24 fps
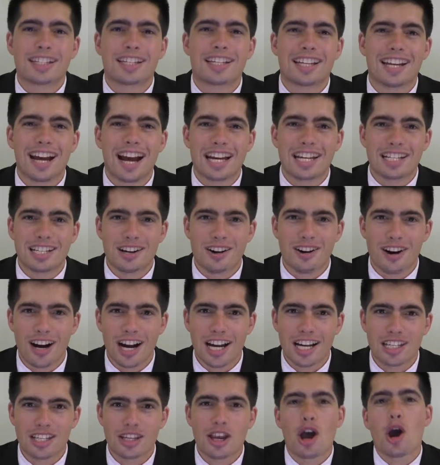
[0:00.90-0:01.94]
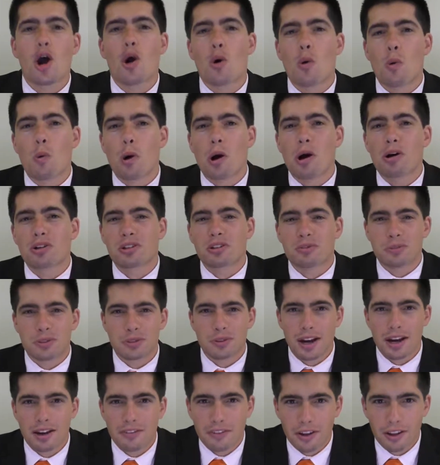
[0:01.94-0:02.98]
G'day guys, welcome to
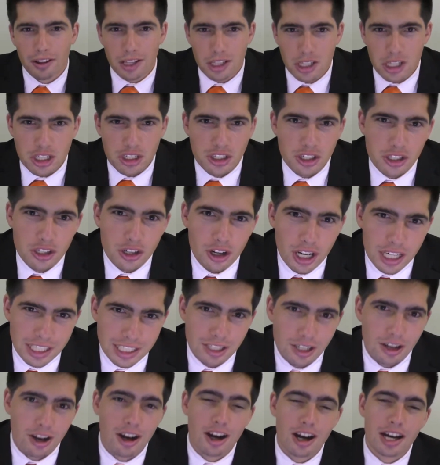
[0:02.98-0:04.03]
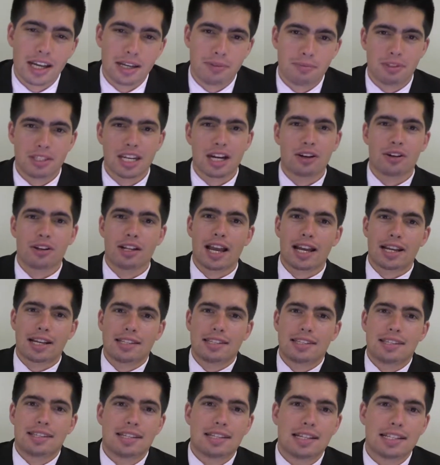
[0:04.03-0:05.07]
AFL Legends Unite. I am Daryl
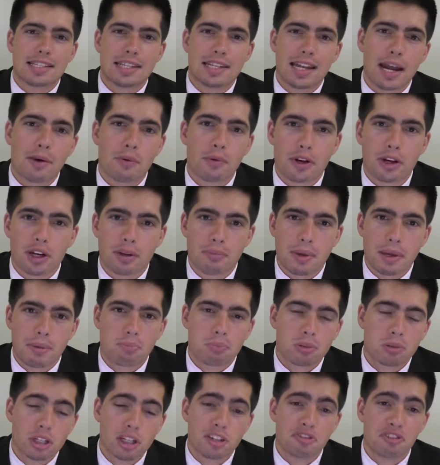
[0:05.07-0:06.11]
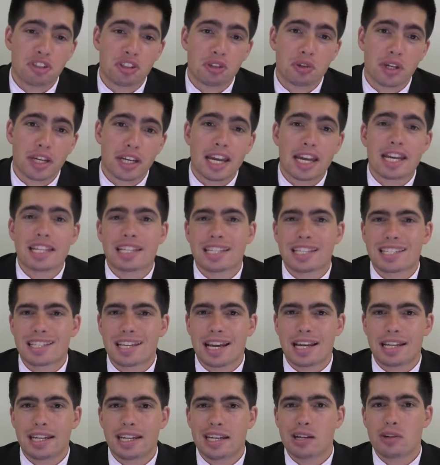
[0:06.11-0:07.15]
Atkinson and today we're going to be previewing the
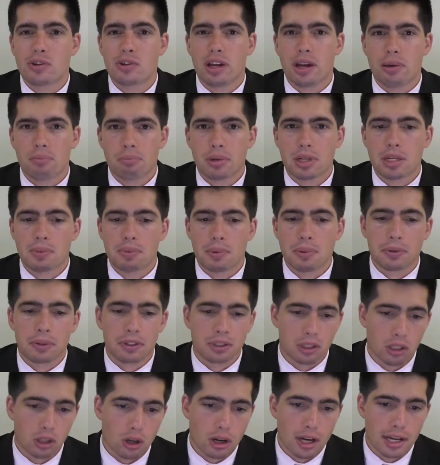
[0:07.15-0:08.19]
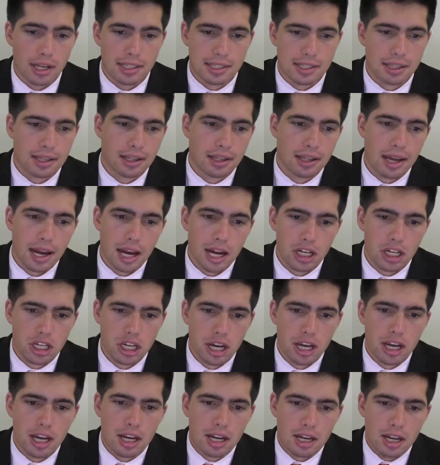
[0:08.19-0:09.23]
St Kilda and Brisbane Lions clash
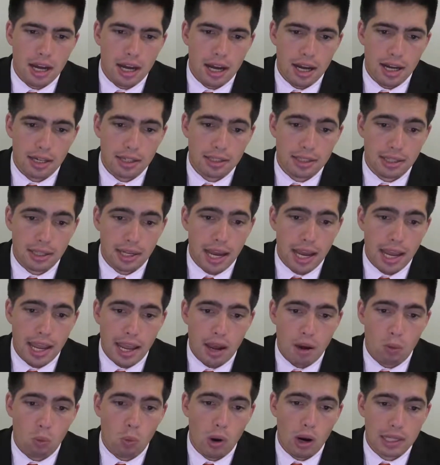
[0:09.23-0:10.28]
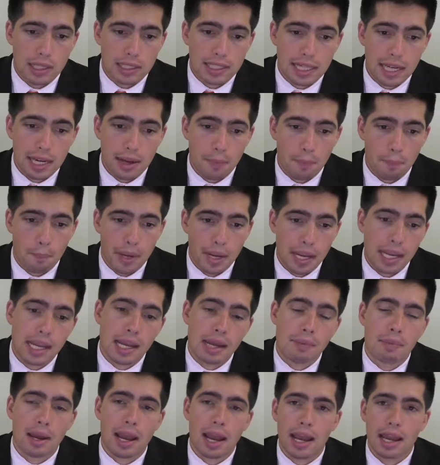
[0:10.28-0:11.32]
today at 1:10
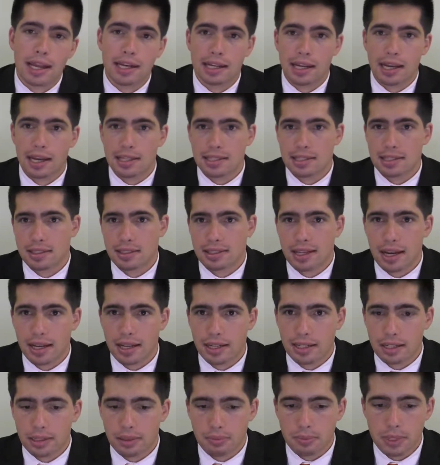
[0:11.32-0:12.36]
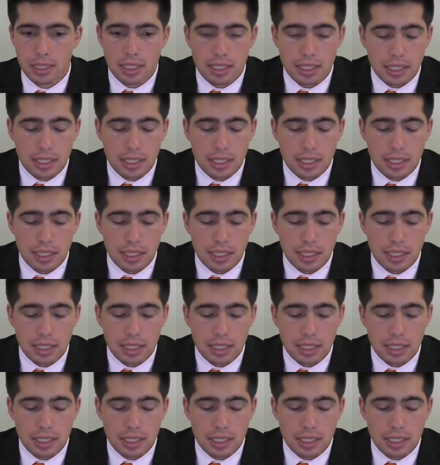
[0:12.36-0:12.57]
PM at Etihad Stadium.